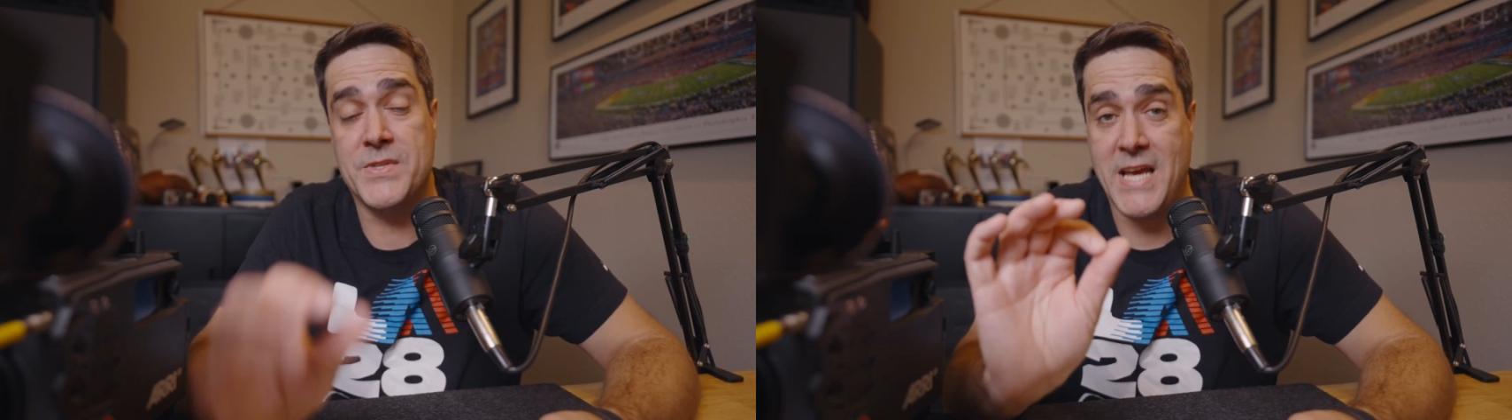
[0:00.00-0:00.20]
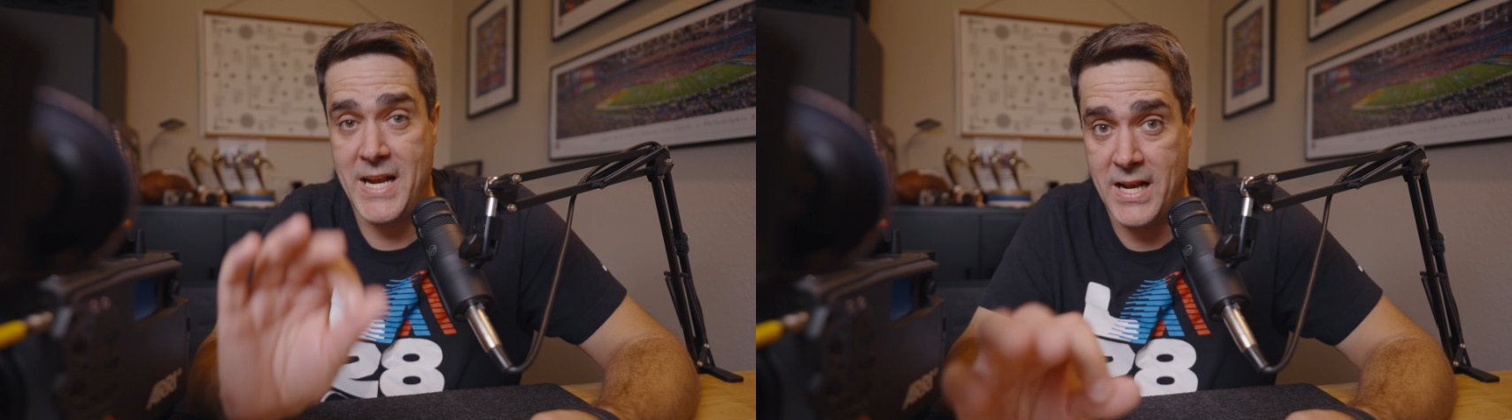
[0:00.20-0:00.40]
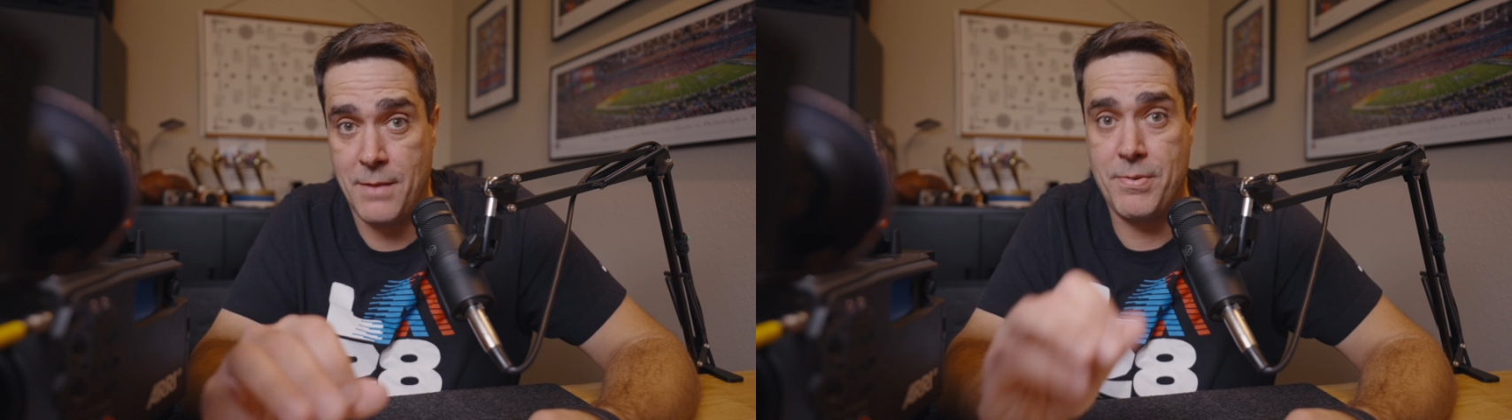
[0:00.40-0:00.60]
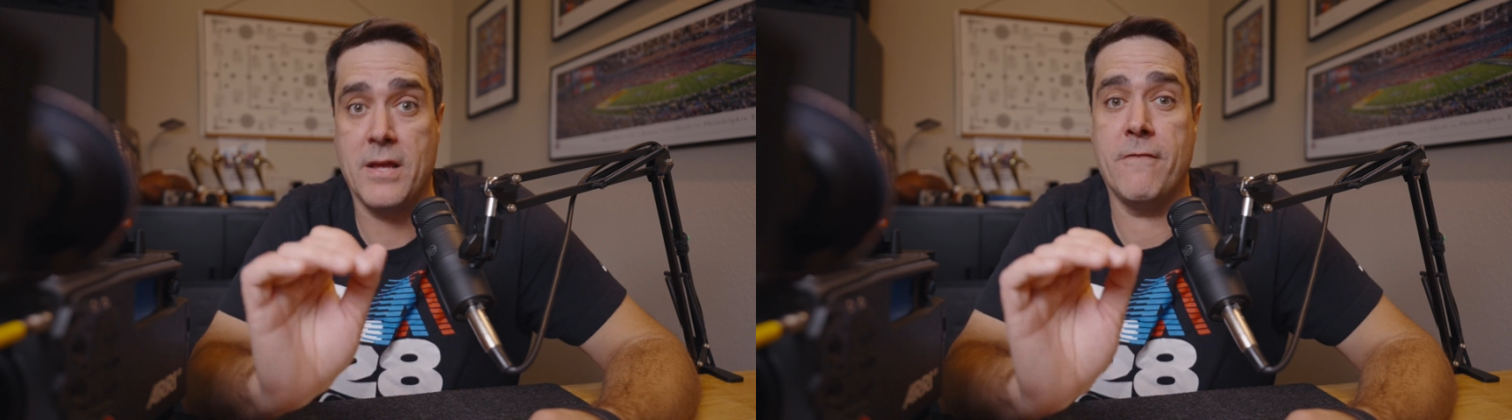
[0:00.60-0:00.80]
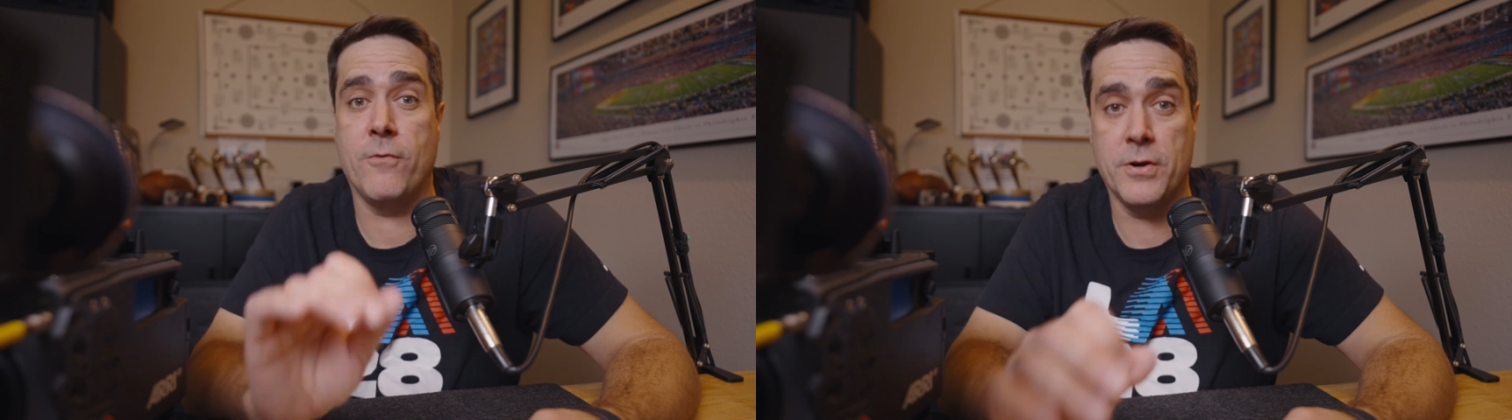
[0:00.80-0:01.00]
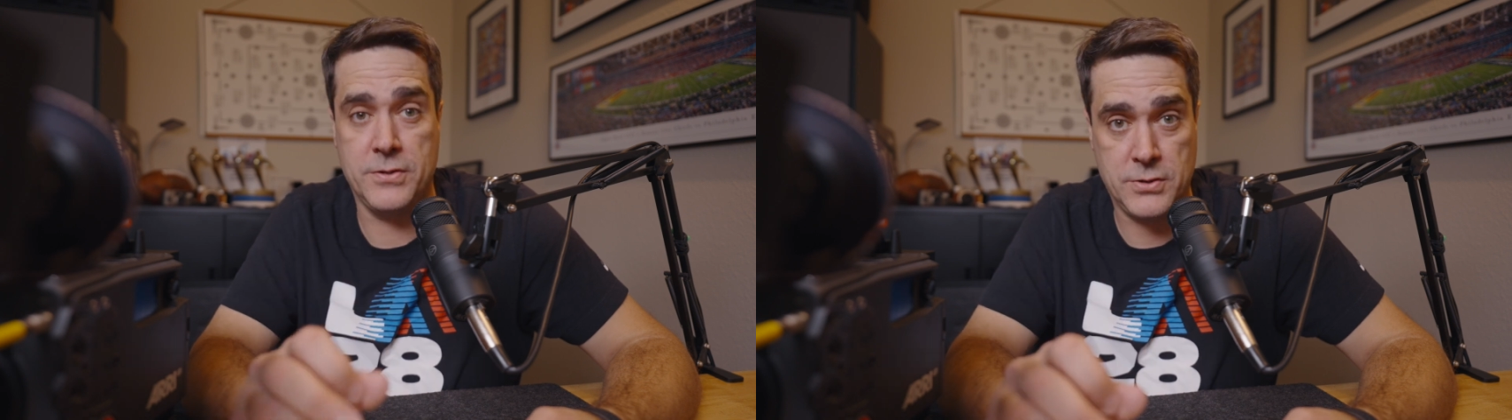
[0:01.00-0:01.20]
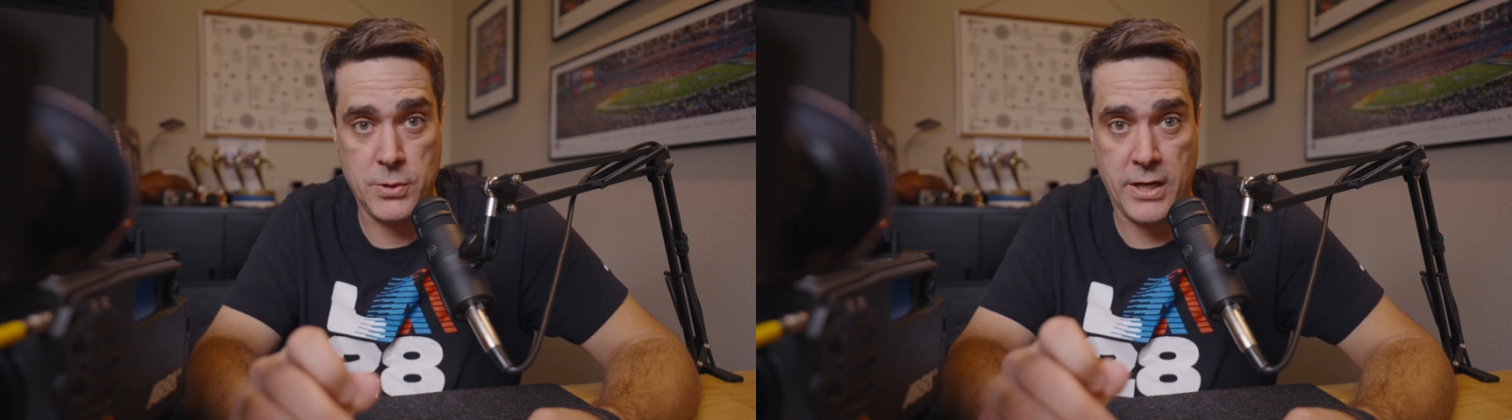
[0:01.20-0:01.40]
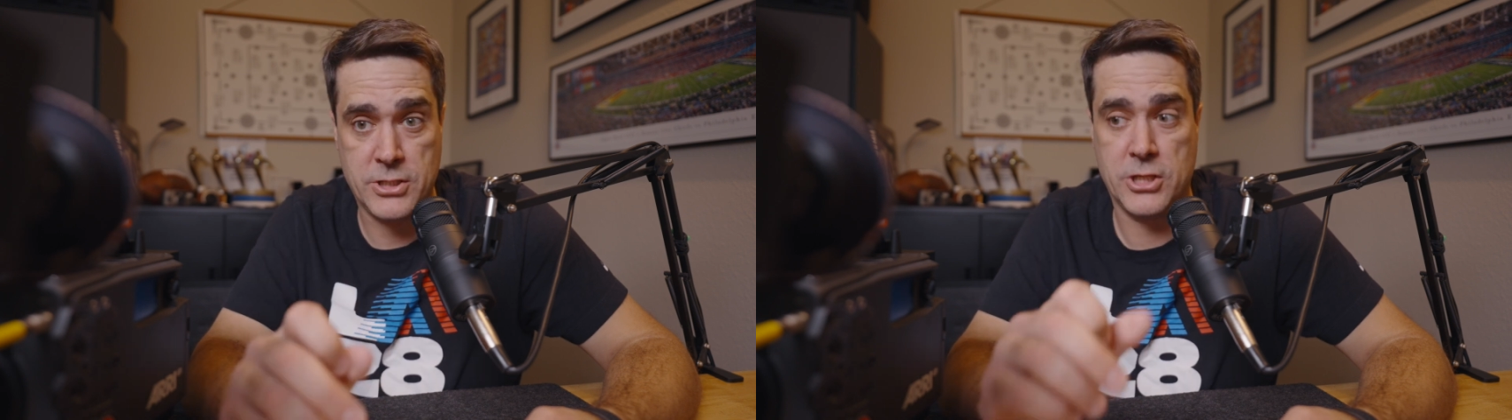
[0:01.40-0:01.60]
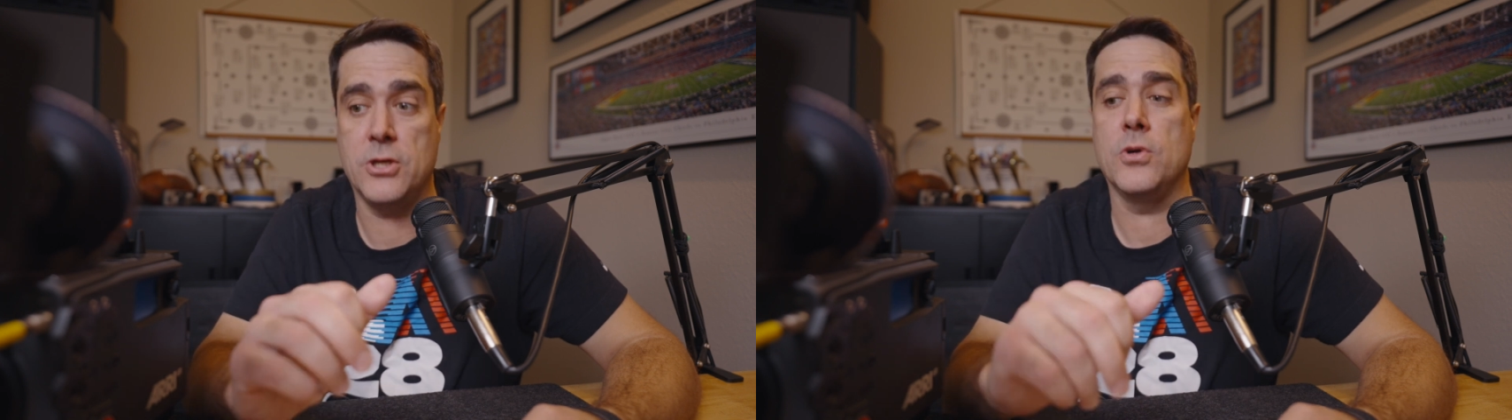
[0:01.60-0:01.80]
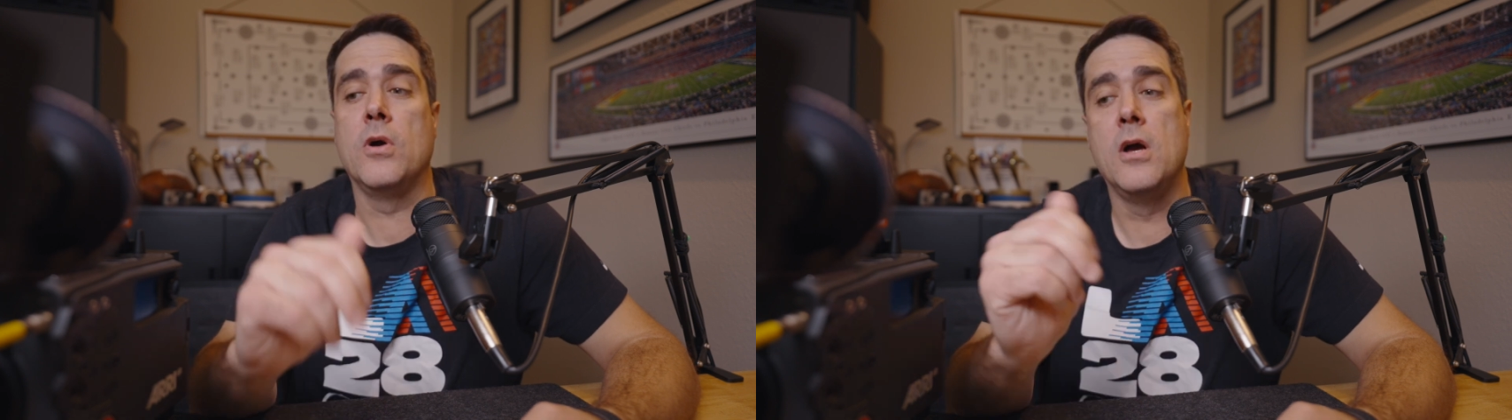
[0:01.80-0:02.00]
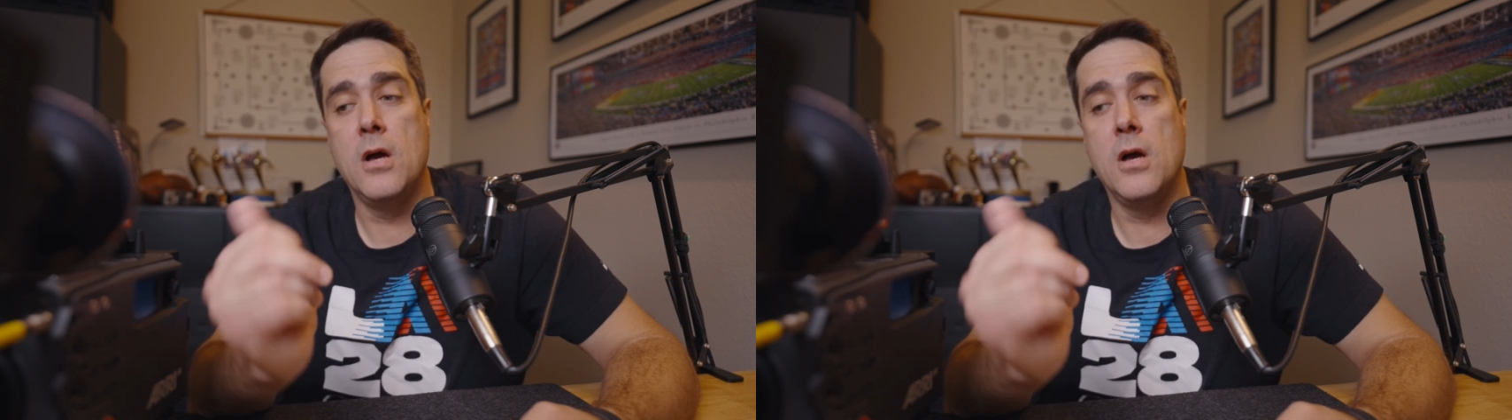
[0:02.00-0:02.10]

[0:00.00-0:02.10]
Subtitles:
1080p, 422HQ